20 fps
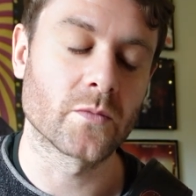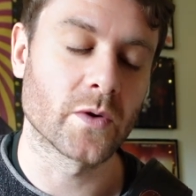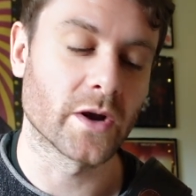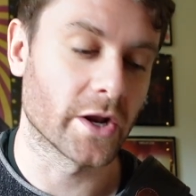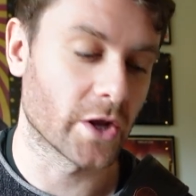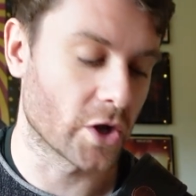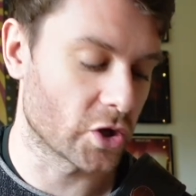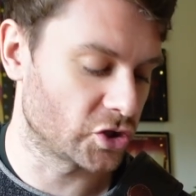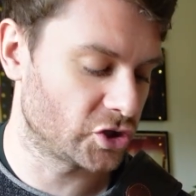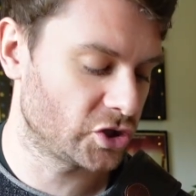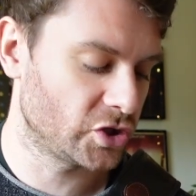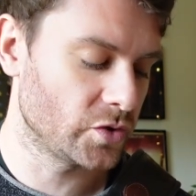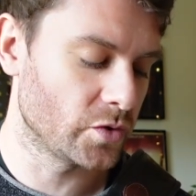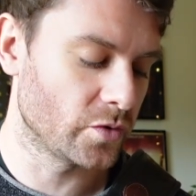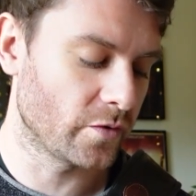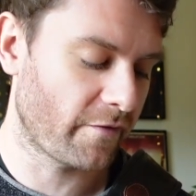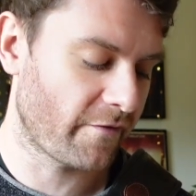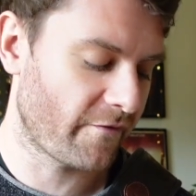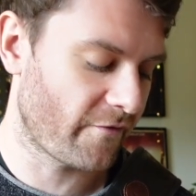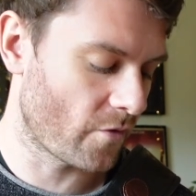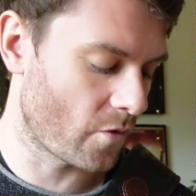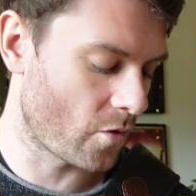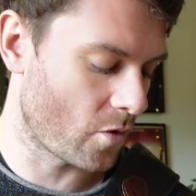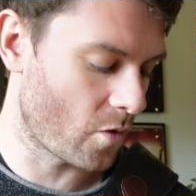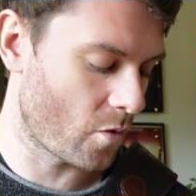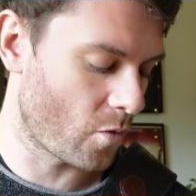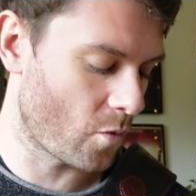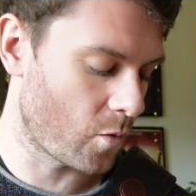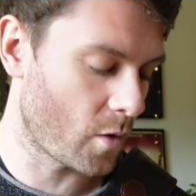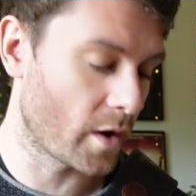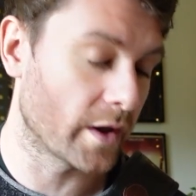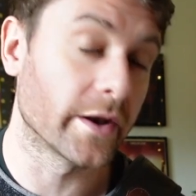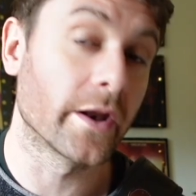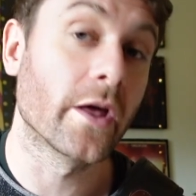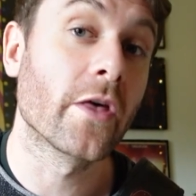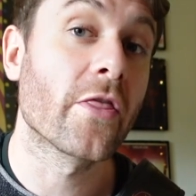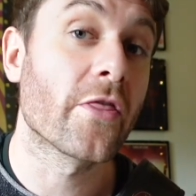We're going to go 2, 4, 1,